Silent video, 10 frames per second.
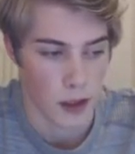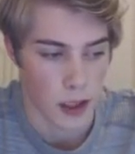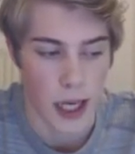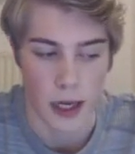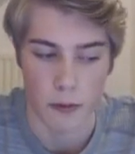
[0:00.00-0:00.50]

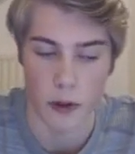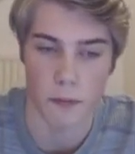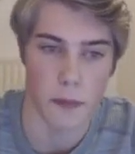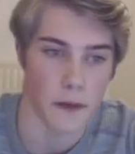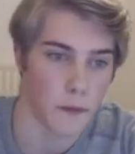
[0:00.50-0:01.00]
Yeah,
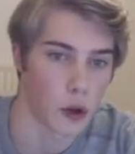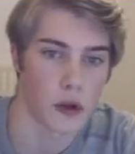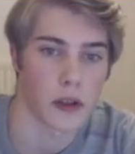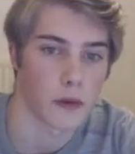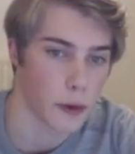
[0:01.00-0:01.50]
rook
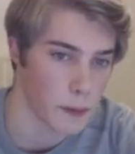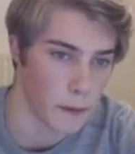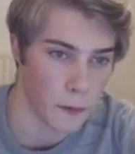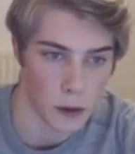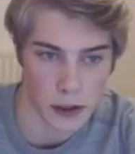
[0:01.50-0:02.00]
b4. Rook
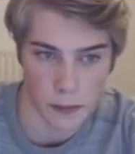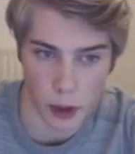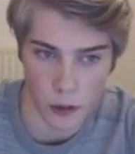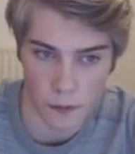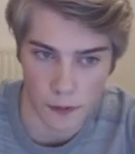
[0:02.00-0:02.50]
b4 is the
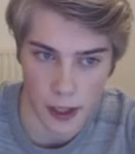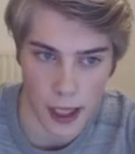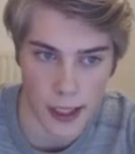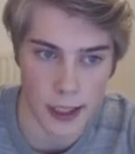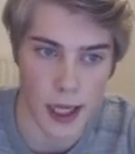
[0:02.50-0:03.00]
move,
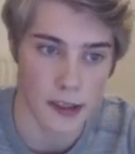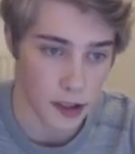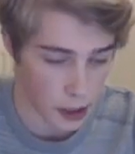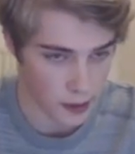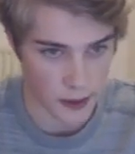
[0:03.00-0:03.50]
and as you
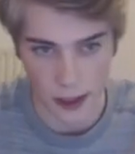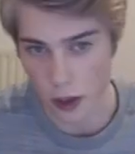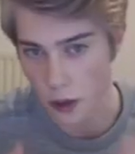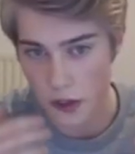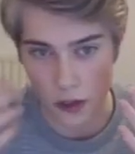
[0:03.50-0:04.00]
can see
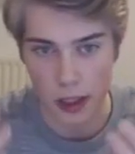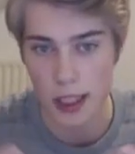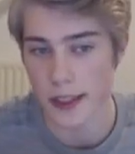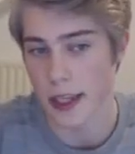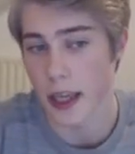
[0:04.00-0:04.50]
also in
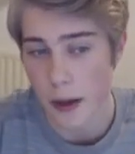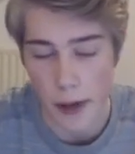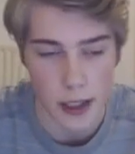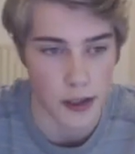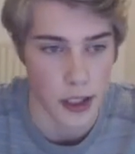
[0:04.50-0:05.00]
this endgame
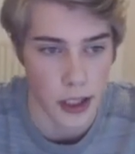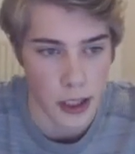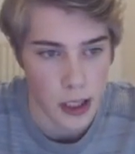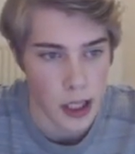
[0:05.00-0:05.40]
actually,